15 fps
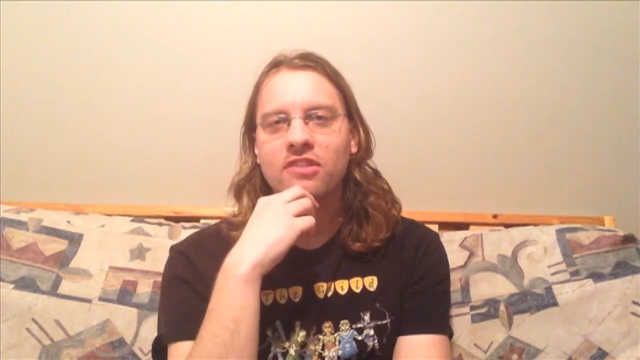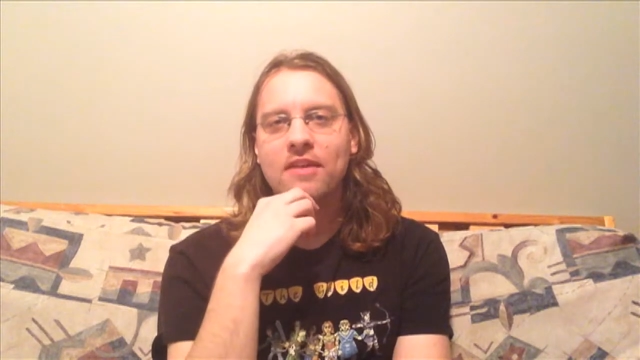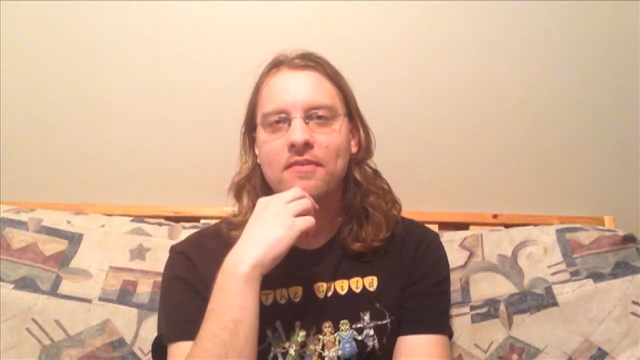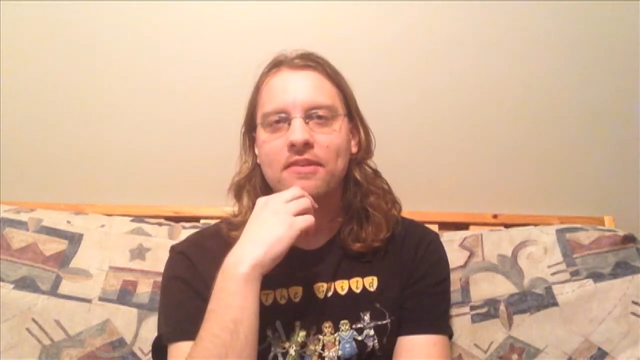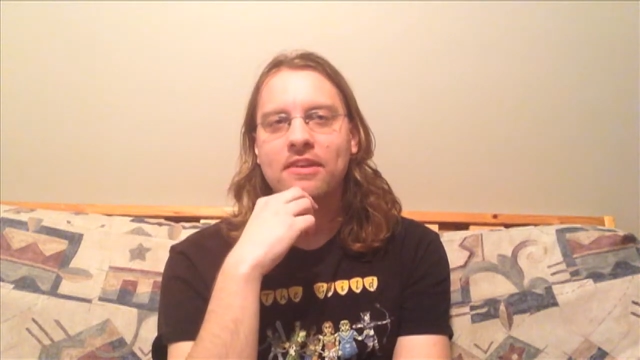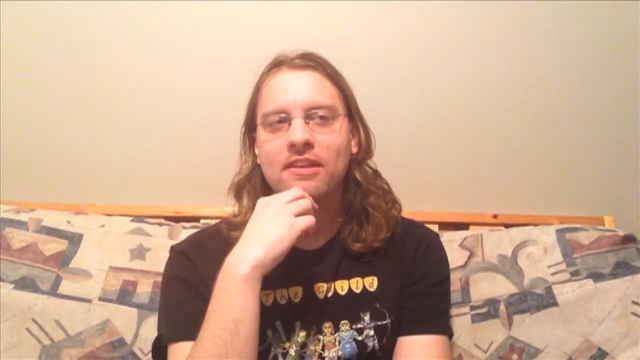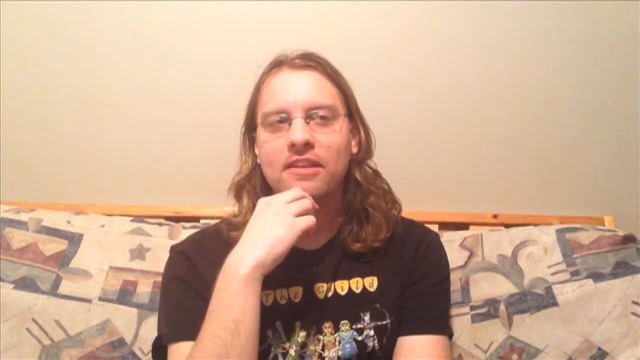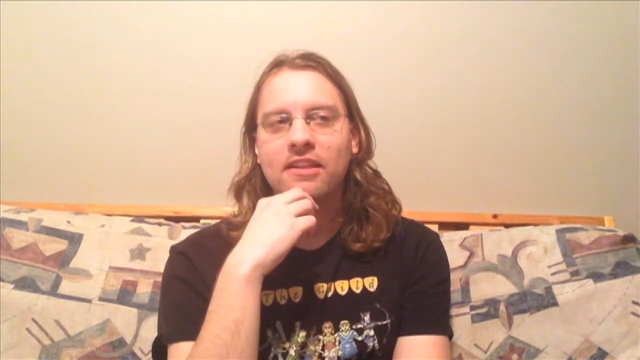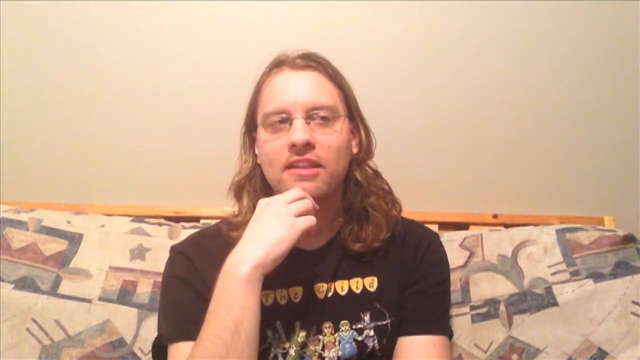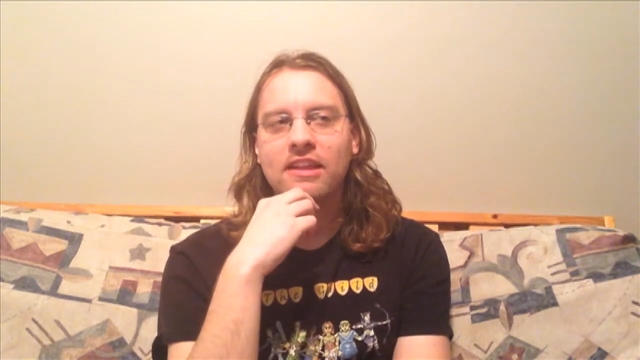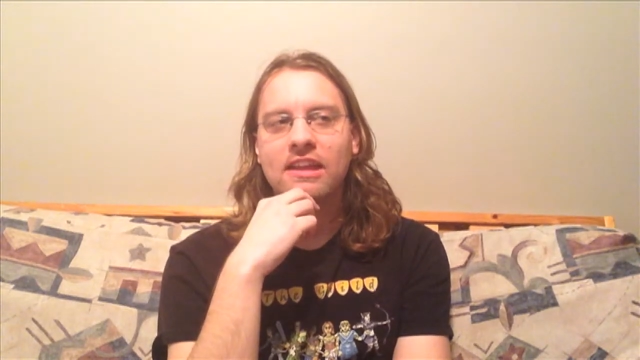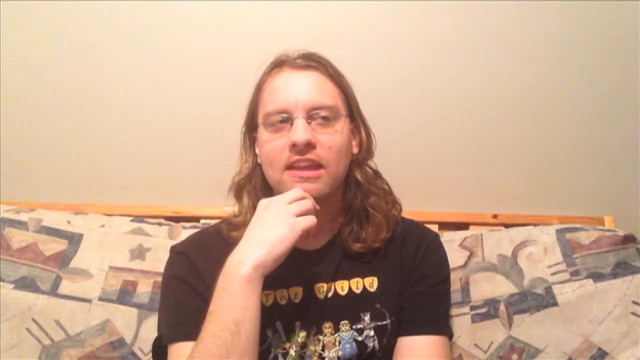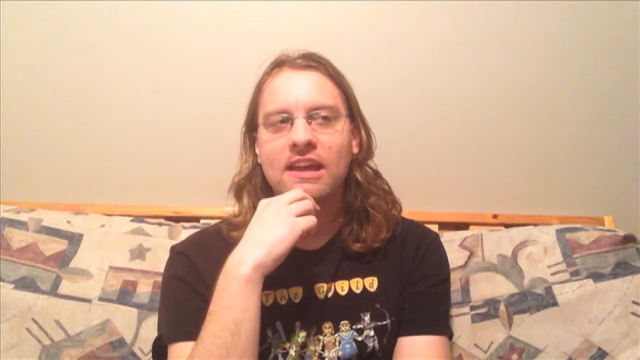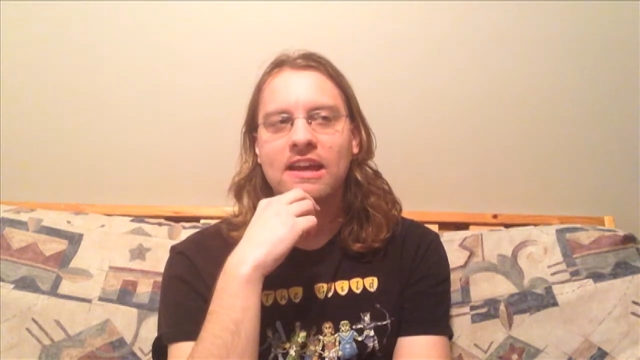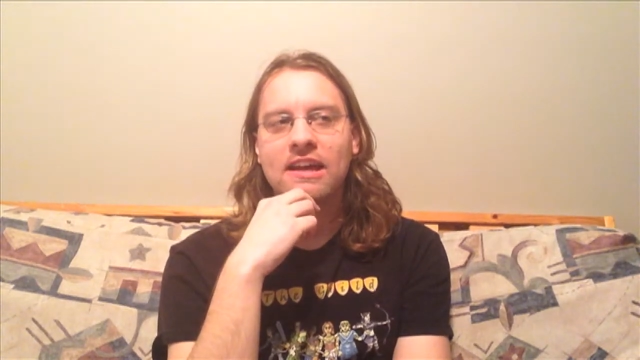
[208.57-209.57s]

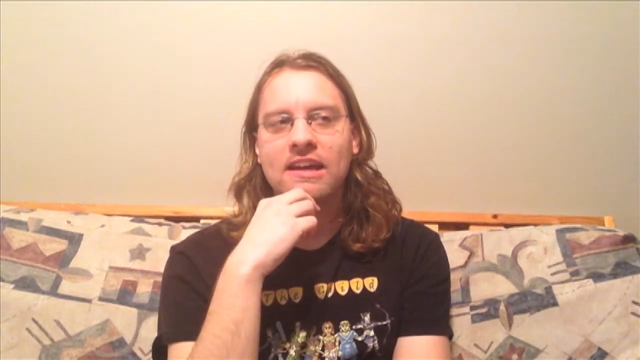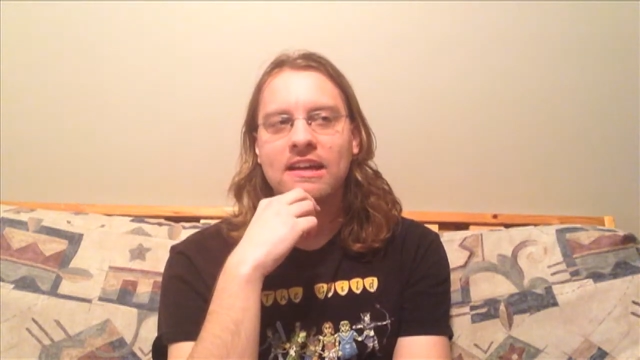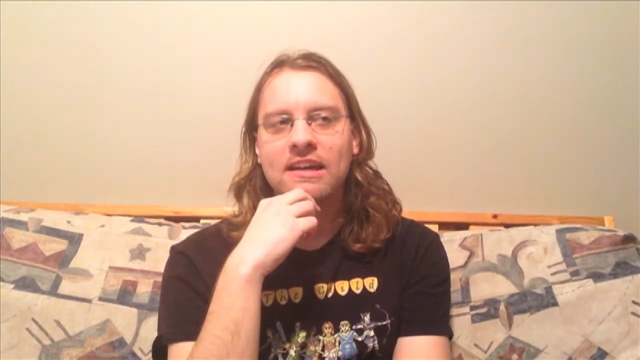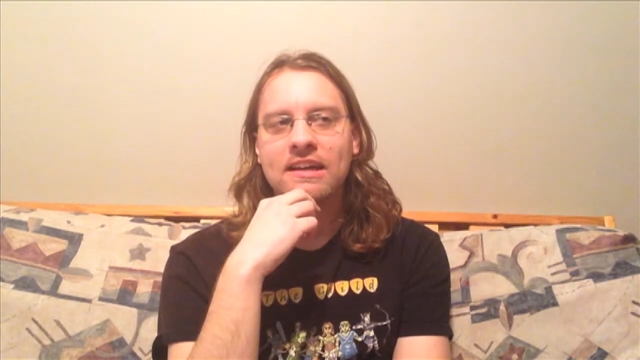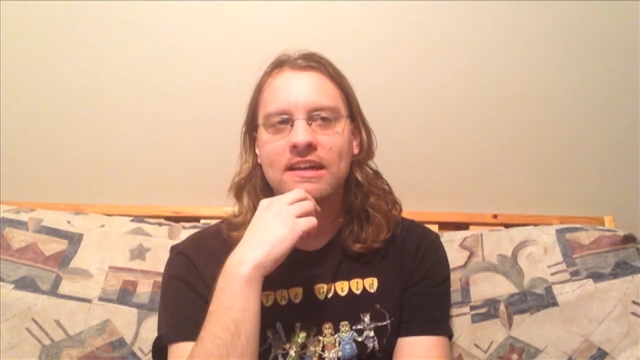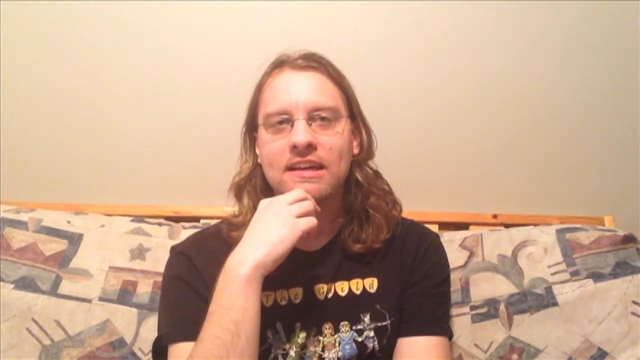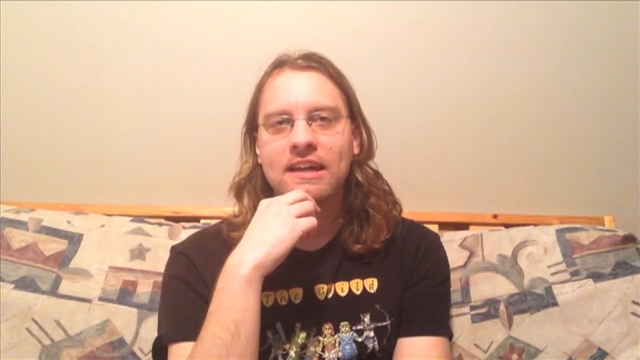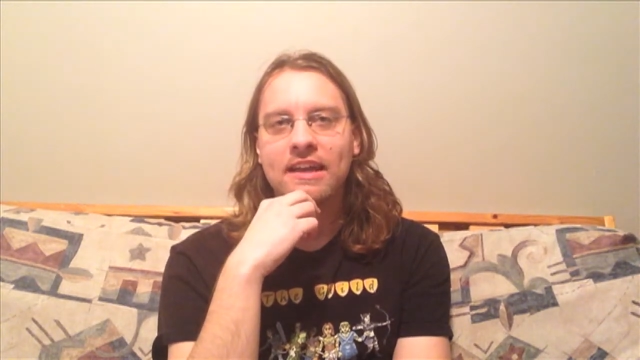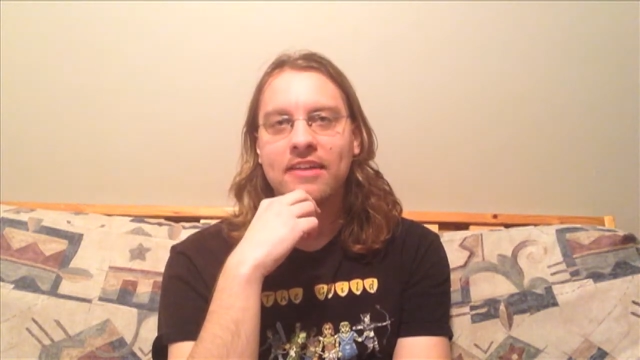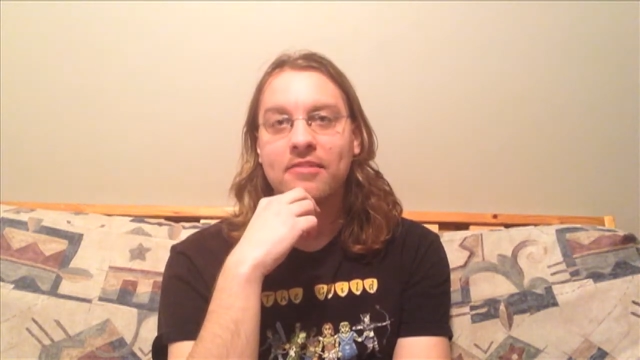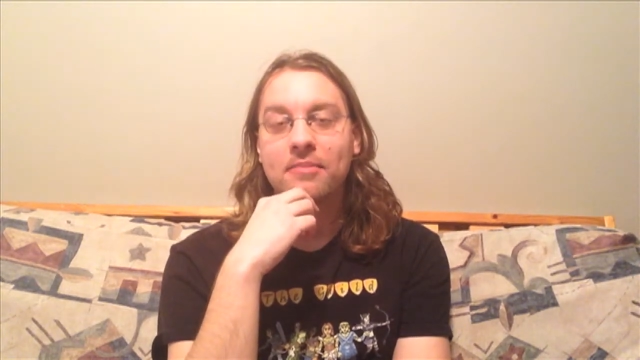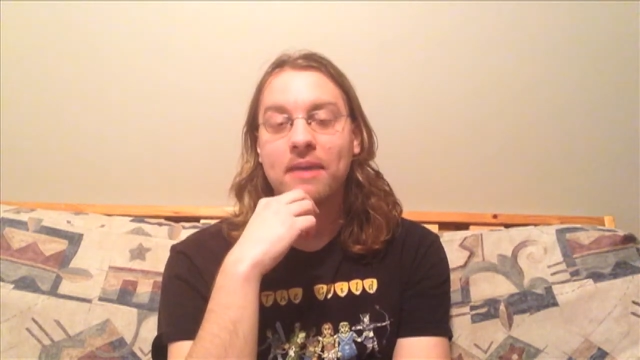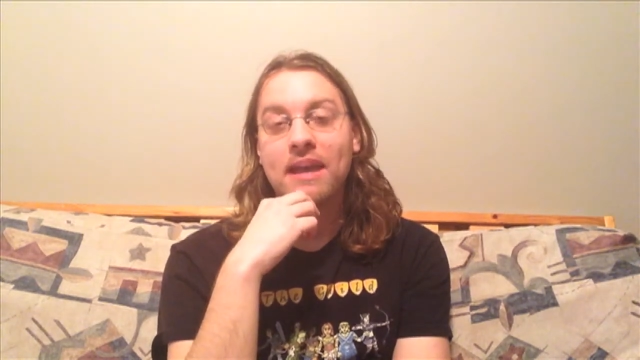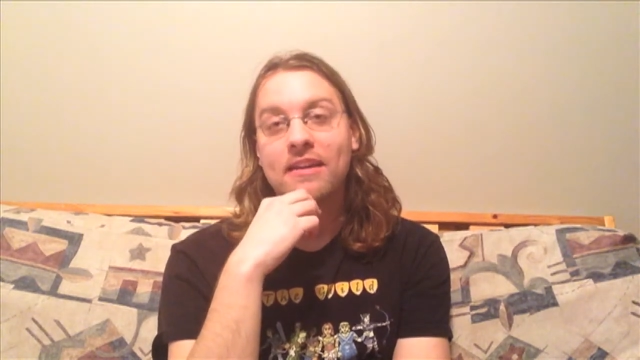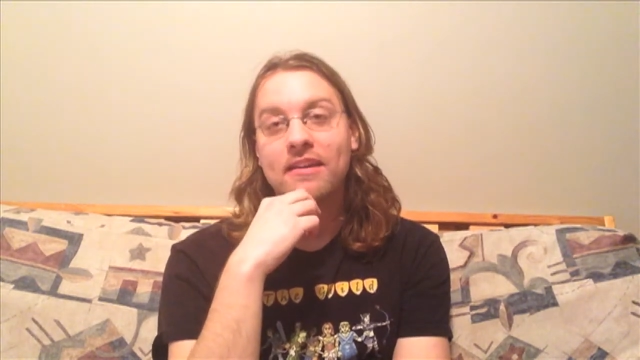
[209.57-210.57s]
definitely
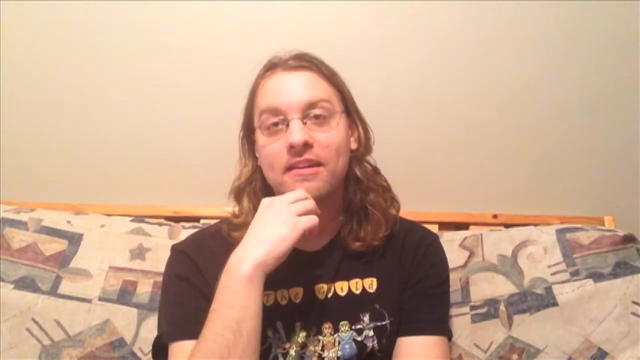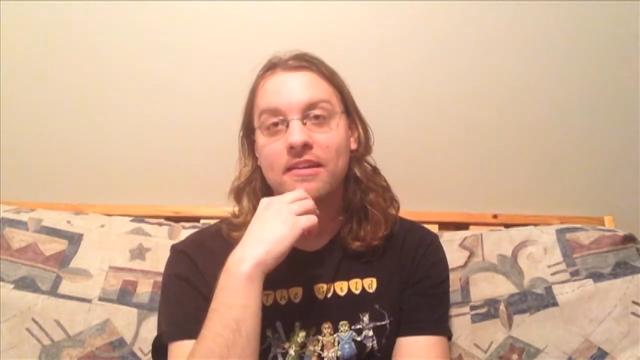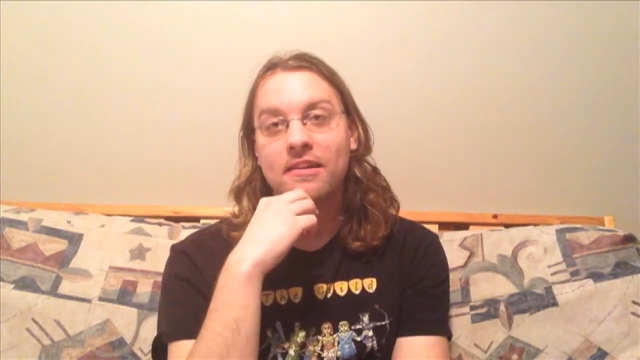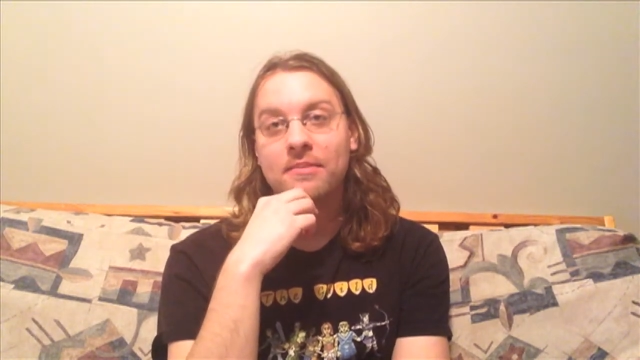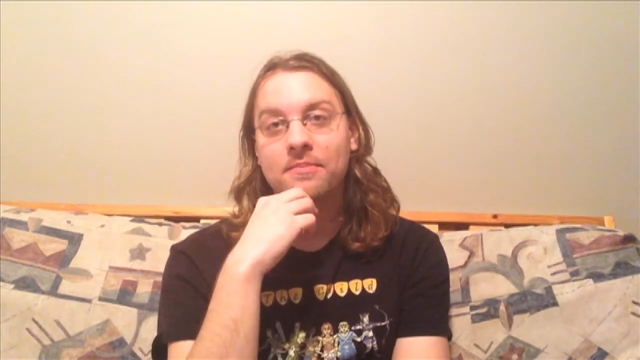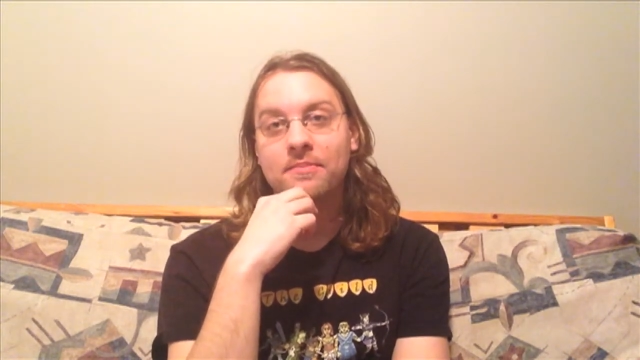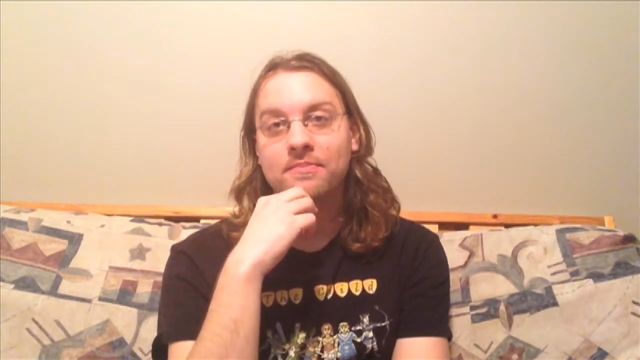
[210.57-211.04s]
expected.